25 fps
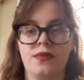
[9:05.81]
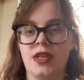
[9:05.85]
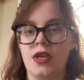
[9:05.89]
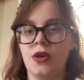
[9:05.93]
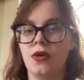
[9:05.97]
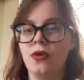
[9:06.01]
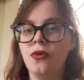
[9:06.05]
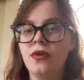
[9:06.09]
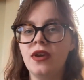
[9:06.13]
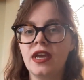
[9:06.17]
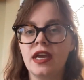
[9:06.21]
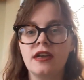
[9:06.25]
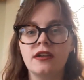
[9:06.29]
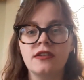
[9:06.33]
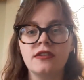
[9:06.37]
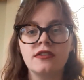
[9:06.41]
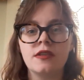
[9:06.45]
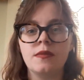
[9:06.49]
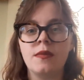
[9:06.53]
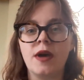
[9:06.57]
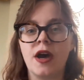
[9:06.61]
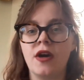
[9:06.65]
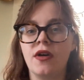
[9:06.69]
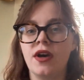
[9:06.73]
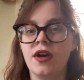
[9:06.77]
Who cares
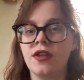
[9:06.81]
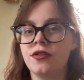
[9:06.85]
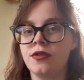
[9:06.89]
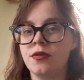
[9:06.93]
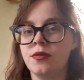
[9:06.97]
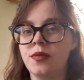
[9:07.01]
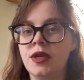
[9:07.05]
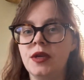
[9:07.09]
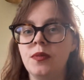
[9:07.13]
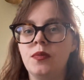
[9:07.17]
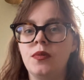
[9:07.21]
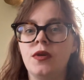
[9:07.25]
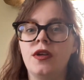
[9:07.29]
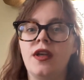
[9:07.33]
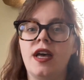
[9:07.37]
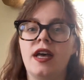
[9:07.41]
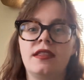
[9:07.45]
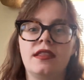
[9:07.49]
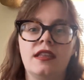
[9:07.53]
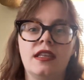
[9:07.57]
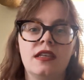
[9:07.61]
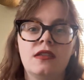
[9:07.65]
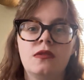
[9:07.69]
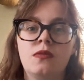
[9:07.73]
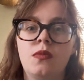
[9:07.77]
about other people
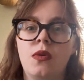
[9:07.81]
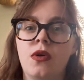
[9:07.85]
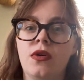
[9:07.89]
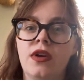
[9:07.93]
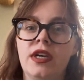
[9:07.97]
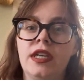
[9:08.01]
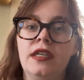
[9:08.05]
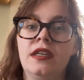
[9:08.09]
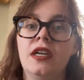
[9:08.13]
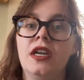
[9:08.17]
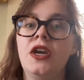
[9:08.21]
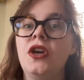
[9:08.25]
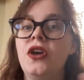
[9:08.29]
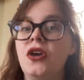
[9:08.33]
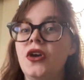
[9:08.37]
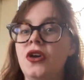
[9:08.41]
at this point?